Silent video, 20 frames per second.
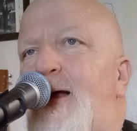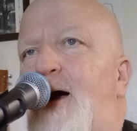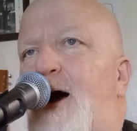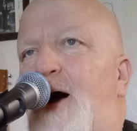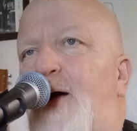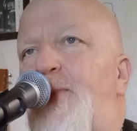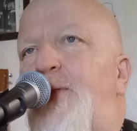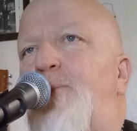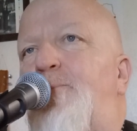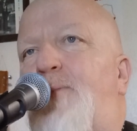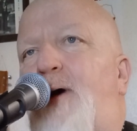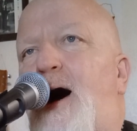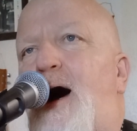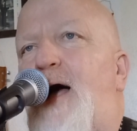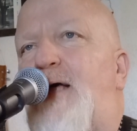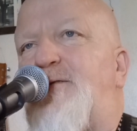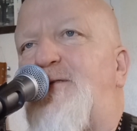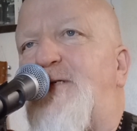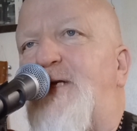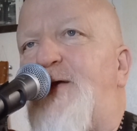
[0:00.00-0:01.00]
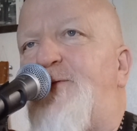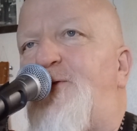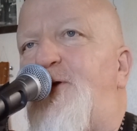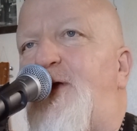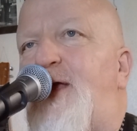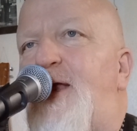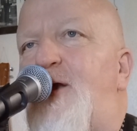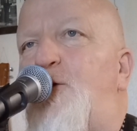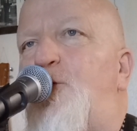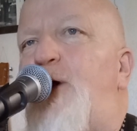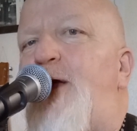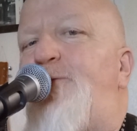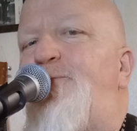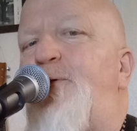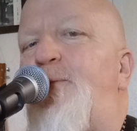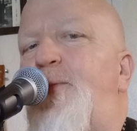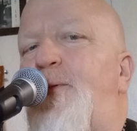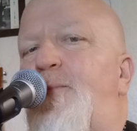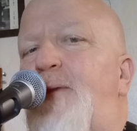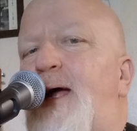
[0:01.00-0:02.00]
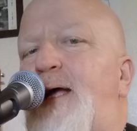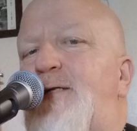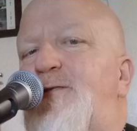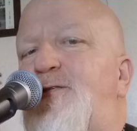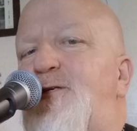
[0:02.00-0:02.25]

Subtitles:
on the Boss, if you get away from the mic